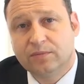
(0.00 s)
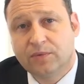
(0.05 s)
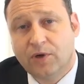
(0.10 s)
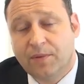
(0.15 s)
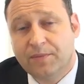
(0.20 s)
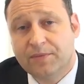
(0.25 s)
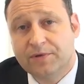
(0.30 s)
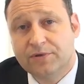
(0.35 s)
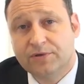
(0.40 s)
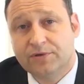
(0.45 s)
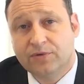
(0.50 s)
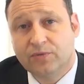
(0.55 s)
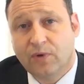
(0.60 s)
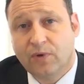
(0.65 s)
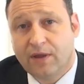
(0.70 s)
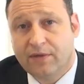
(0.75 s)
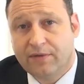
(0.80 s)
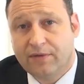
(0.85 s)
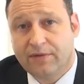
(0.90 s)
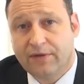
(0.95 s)
promise you
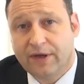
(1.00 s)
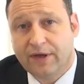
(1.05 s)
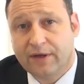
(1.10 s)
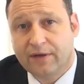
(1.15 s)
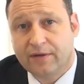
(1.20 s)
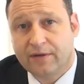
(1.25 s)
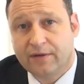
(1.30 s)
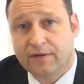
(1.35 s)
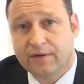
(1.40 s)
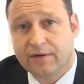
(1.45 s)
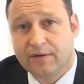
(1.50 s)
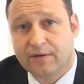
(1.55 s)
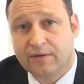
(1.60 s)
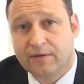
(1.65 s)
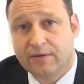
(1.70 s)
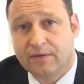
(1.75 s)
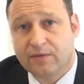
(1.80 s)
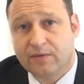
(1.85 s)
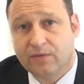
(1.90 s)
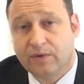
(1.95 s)
one thing.
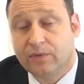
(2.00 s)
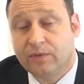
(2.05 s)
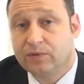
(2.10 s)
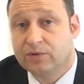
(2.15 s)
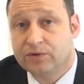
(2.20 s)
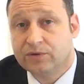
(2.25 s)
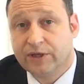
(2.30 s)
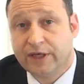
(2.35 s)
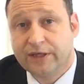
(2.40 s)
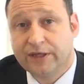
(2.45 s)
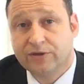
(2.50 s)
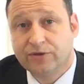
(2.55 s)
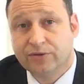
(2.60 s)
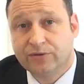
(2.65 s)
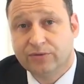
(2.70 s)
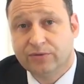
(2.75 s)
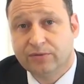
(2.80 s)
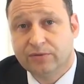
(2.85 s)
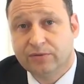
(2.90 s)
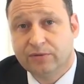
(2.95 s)
We will treat
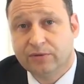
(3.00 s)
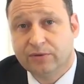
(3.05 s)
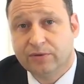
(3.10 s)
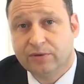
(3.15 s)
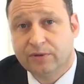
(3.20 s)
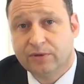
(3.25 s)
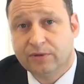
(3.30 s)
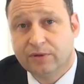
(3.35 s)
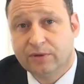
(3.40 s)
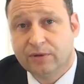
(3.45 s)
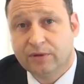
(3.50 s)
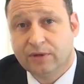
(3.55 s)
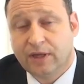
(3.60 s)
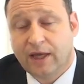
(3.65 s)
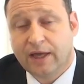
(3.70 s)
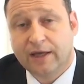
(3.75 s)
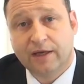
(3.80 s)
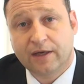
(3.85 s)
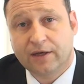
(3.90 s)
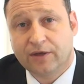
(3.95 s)
you
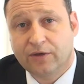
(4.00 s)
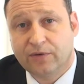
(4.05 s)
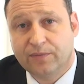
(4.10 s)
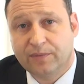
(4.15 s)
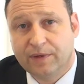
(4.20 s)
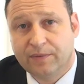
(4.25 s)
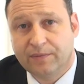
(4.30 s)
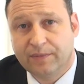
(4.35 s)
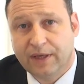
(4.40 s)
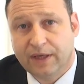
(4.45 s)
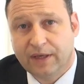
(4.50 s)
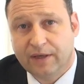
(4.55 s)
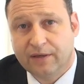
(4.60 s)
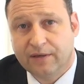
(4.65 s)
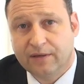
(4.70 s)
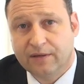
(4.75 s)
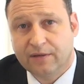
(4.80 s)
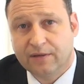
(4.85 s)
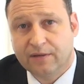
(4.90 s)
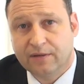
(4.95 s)
like a human
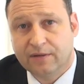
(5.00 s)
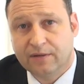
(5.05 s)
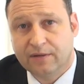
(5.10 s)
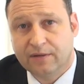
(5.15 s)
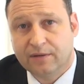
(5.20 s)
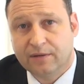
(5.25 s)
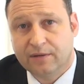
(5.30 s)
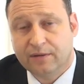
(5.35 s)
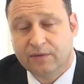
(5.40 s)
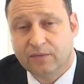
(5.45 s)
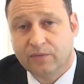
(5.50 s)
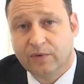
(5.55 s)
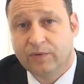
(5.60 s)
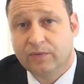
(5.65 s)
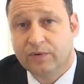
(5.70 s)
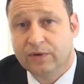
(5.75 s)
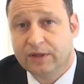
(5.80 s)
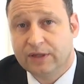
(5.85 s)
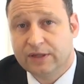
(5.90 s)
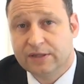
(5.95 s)
being. We
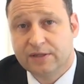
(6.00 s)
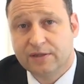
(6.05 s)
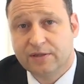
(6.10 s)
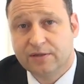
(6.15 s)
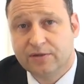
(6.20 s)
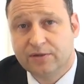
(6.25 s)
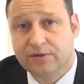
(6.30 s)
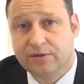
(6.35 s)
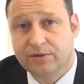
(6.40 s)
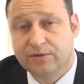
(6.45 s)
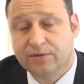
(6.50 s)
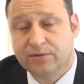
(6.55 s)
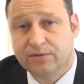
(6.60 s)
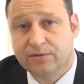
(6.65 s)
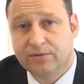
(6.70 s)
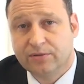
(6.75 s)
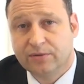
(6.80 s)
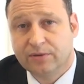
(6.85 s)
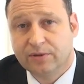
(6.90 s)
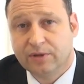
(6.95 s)
will listen to
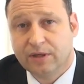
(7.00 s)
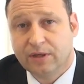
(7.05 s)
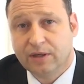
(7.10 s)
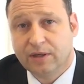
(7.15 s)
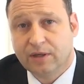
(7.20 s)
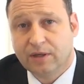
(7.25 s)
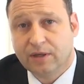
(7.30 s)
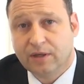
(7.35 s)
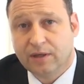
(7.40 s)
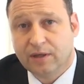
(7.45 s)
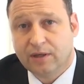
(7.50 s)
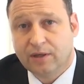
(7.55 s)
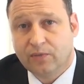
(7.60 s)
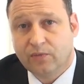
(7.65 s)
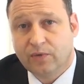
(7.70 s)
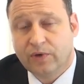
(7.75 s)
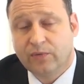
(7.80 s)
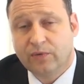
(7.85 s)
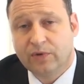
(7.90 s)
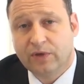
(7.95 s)
you.
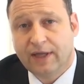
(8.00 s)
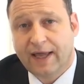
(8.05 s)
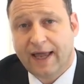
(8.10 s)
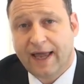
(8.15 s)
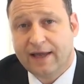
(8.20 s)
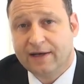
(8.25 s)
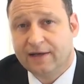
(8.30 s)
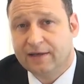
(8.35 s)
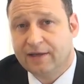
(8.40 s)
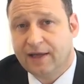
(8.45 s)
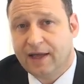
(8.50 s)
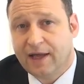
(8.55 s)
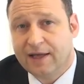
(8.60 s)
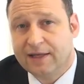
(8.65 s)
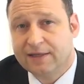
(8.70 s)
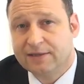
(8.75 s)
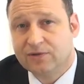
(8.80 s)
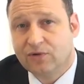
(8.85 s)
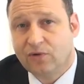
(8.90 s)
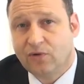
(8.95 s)
We will
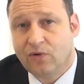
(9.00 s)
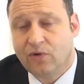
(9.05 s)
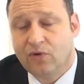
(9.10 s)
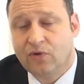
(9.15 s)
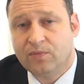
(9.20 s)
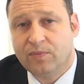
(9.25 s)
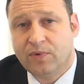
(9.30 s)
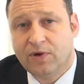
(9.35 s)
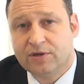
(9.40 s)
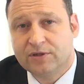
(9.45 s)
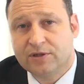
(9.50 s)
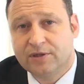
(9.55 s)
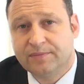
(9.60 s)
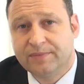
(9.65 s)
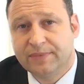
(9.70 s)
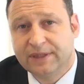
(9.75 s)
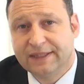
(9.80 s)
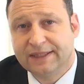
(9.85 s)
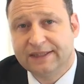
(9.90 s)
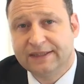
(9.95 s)
analyze all
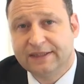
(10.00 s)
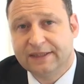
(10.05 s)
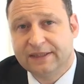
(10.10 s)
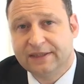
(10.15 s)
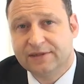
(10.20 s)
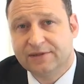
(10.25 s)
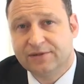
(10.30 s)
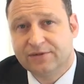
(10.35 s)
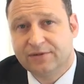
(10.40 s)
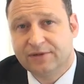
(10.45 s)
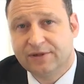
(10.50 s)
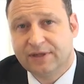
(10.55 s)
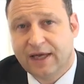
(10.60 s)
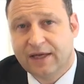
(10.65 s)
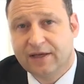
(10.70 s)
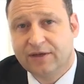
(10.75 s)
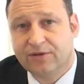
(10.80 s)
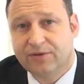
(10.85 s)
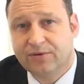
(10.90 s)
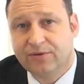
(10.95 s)
possibilities to
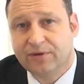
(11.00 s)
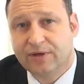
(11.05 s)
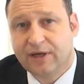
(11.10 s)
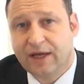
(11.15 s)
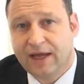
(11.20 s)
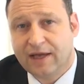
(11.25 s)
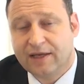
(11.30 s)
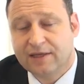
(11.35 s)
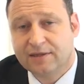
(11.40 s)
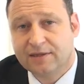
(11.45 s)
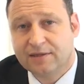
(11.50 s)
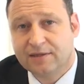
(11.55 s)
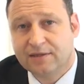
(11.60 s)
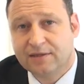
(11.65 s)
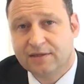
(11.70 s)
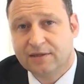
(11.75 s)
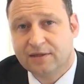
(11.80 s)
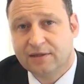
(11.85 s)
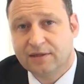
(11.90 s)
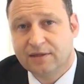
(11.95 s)
take your
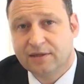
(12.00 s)
case